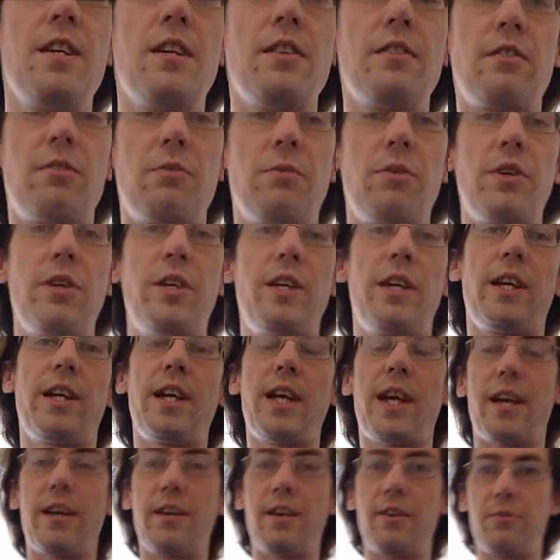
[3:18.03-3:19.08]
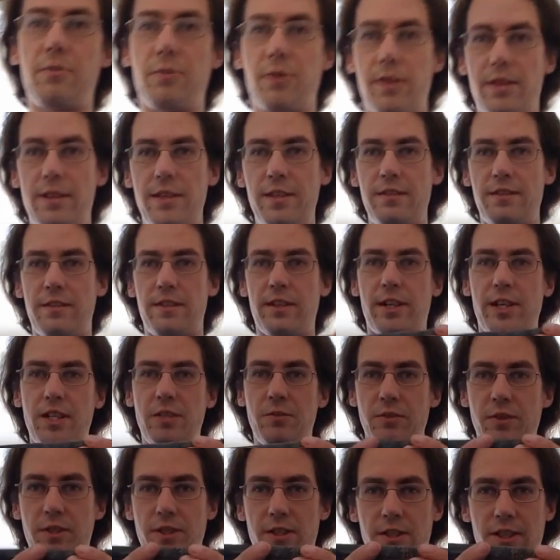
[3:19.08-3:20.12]
So what you can get is one of these guys,
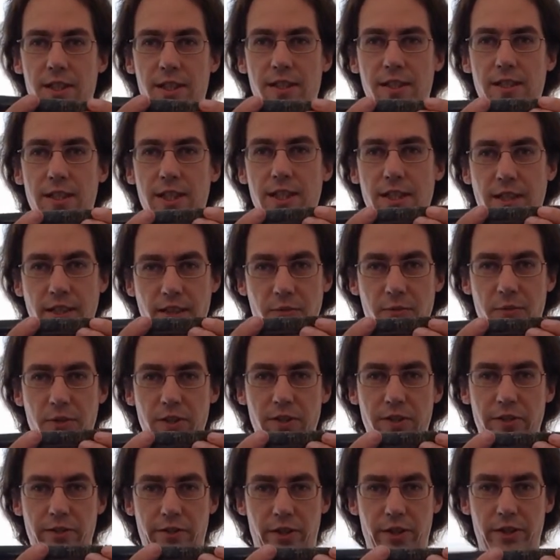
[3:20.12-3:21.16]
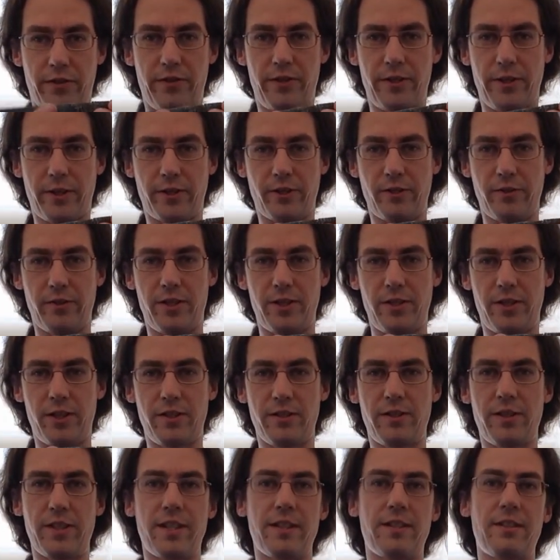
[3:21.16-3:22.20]
which is an extended one. It's got a few extra
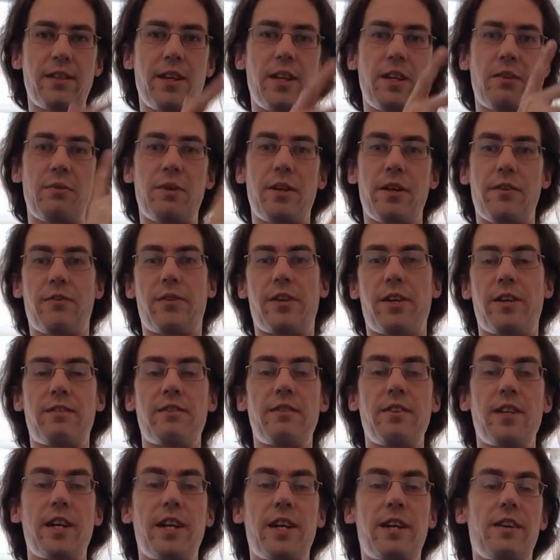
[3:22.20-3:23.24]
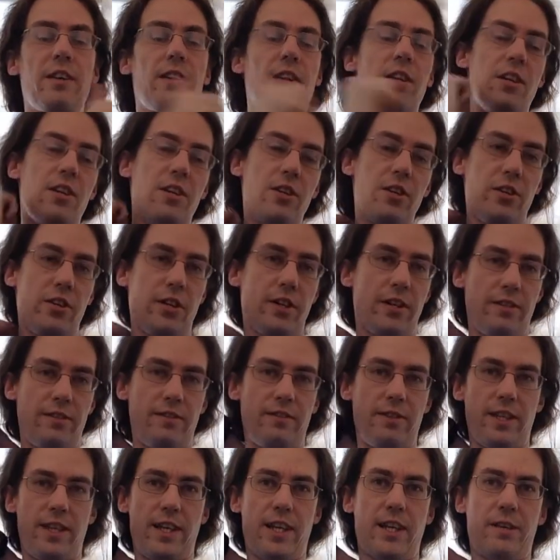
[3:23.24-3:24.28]
inches, and that's like the one I've got outside. You're going to
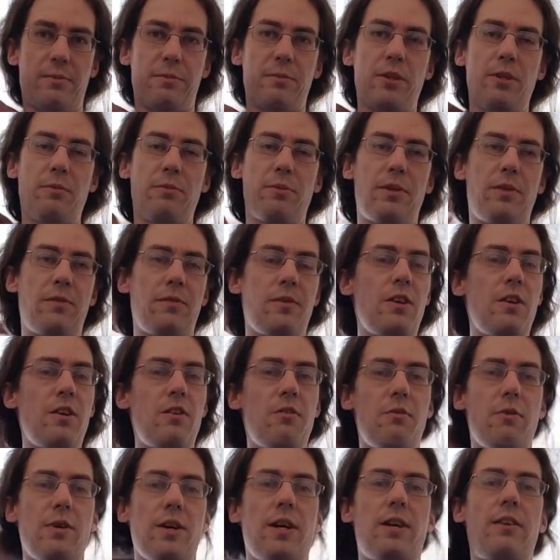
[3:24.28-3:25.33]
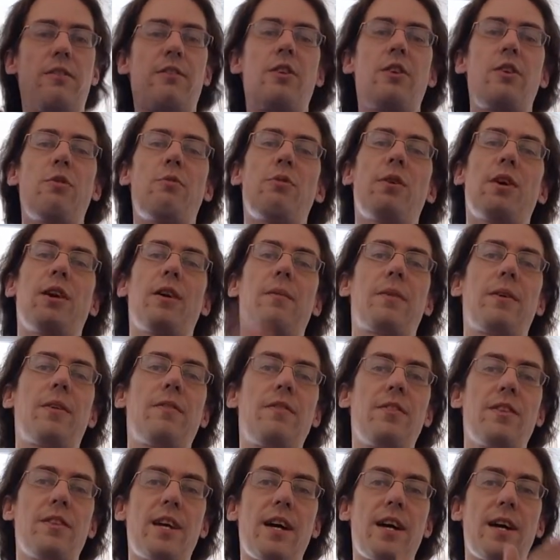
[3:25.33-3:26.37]
see in a moment where you
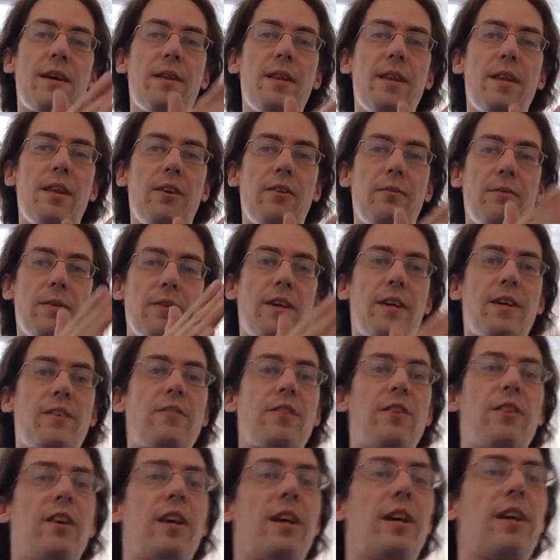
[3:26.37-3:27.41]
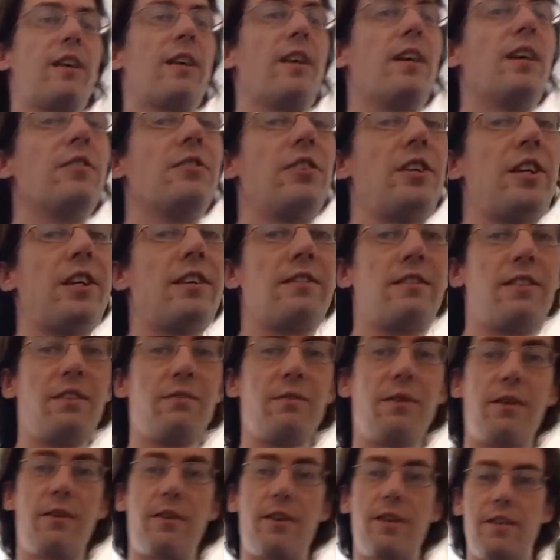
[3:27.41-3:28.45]
gives you that little bit of extra height, so you can see
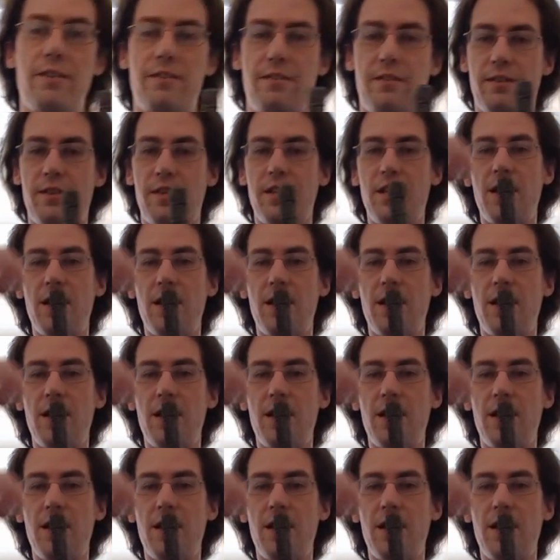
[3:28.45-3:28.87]
where it is.